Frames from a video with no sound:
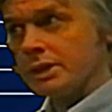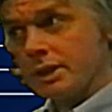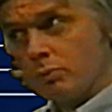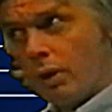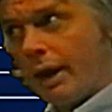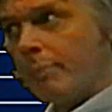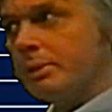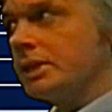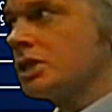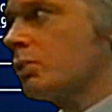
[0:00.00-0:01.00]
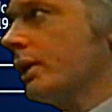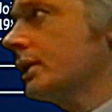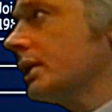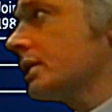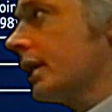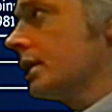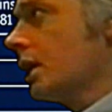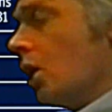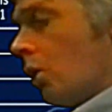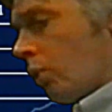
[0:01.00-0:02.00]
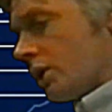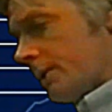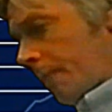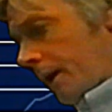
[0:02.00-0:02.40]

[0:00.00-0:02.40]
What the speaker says: He said, what happened in Sweden, he said, was